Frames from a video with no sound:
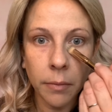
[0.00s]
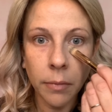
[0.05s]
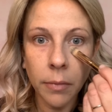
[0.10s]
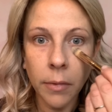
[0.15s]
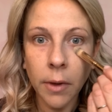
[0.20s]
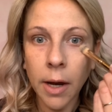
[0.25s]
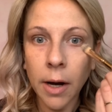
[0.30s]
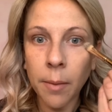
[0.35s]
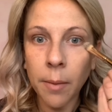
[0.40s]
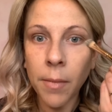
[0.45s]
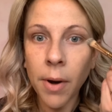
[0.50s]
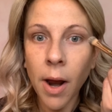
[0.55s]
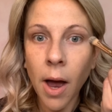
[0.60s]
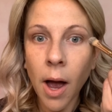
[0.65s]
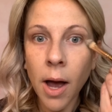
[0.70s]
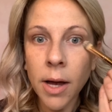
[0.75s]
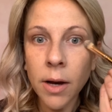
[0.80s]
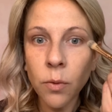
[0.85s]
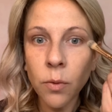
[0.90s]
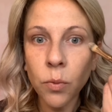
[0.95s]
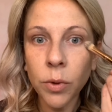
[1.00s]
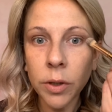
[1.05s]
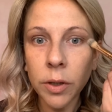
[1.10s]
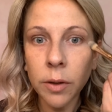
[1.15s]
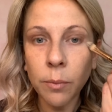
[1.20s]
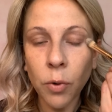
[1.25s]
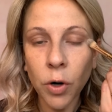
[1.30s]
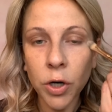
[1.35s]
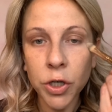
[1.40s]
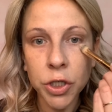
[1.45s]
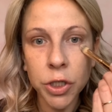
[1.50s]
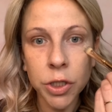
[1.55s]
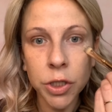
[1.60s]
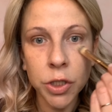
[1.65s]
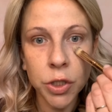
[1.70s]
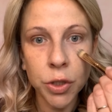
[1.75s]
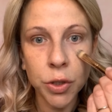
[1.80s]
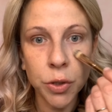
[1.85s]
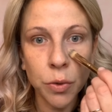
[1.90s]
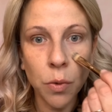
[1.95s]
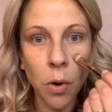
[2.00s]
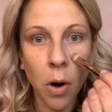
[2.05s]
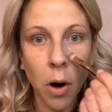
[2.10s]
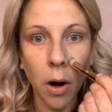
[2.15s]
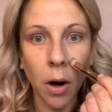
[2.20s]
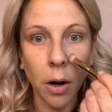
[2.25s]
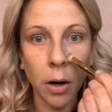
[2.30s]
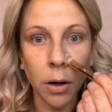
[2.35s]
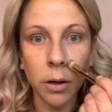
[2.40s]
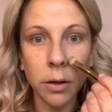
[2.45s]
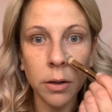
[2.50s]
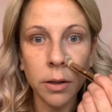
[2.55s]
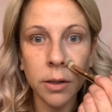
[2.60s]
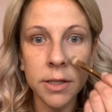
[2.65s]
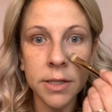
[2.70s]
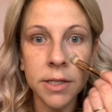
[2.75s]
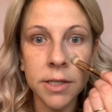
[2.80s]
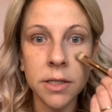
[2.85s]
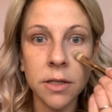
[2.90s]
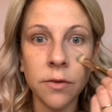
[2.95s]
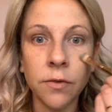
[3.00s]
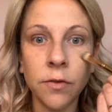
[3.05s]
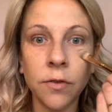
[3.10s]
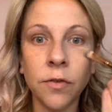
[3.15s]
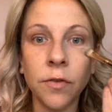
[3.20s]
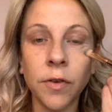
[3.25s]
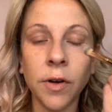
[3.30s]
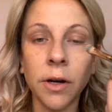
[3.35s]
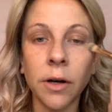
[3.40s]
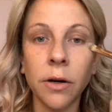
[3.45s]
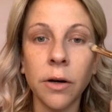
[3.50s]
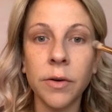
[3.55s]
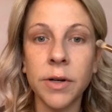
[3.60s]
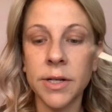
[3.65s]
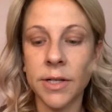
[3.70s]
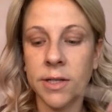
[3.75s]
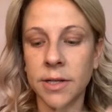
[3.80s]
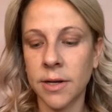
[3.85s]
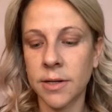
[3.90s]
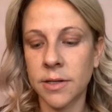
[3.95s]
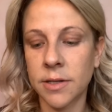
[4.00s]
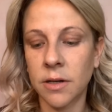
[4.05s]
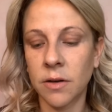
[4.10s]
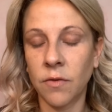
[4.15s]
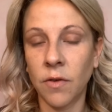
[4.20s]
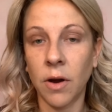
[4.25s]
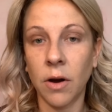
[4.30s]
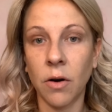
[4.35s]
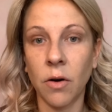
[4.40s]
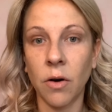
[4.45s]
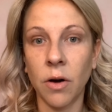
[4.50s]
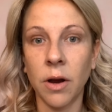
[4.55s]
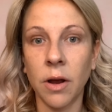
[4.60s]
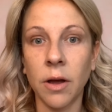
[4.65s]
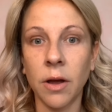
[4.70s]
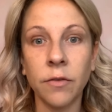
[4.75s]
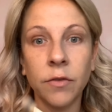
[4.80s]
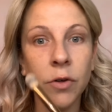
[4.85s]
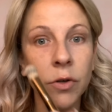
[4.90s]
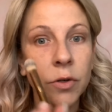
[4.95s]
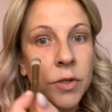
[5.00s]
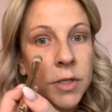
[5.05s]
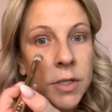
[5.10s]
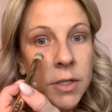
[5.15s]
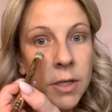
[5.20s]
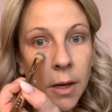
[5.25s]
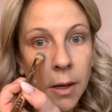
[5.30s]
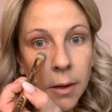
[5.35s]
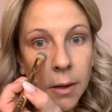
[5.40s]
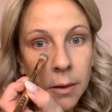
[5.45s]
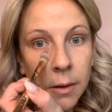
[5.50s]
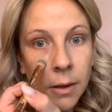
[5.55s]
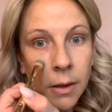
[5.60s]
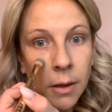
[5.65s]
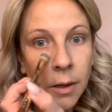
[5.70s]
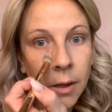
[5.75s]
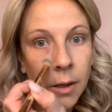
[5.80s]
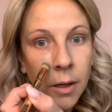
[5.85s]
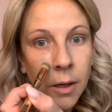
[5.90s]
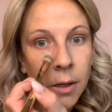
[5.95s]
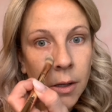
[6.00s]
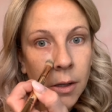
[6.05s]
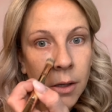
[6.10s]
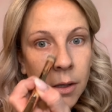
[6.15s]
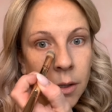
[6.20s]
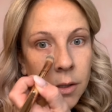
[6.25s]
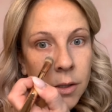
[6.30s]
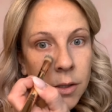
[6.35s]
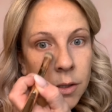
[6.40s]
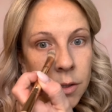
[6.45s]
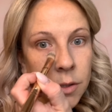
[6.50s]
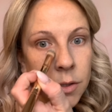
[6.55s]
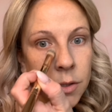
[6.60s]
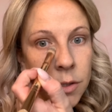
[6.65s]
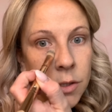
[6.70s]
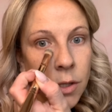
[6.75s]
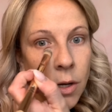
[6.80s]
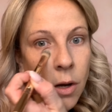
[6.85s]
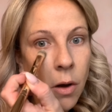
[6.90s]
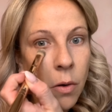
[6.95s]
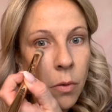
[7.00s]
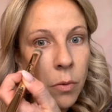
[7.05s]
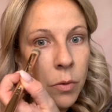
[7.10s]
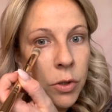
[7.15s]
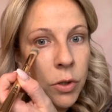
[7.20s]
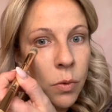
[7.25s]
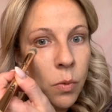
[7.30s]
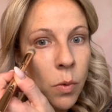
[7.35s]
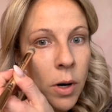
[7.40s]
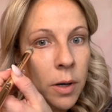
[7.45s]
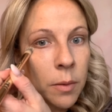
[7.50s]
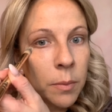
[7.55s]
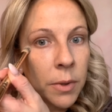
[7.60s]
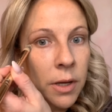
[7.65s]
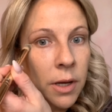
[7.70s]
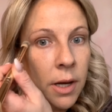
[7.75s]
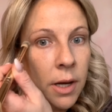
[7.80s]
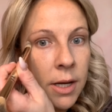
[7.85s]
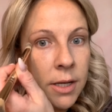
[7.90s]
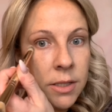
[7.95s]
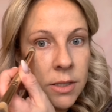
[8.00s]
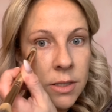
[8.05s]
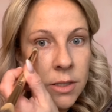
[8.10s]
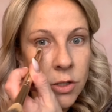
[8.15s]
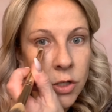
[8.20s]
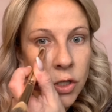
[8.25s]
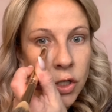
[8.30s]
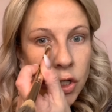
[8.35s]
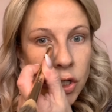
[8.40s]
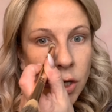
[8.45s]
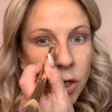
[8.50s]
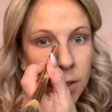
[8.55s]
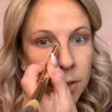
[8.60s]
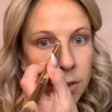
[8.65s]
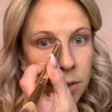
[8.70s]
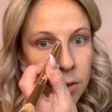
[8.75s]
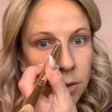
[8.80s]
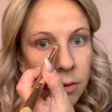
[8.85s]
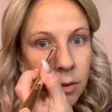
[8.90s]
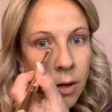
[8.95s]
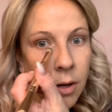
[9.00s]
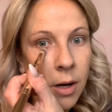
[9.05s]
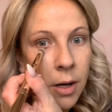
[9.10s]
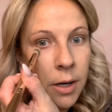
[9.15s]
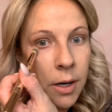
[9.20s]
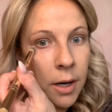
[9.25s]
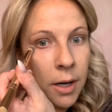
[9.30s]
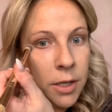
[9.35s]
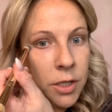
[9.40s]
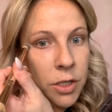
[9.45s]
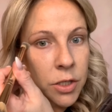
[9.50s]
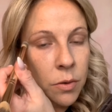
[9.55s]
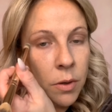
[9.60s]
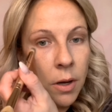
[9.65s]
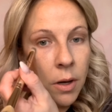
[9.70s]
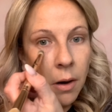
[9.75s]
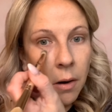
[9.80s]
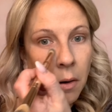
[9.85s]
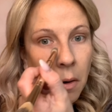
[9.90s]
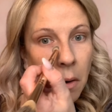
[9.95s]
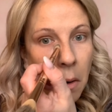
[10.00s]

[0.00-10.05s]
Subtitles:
And I'm not really brushing too hard. This is a very sensitive area of your skin. So you want to be as gentle on it as you can.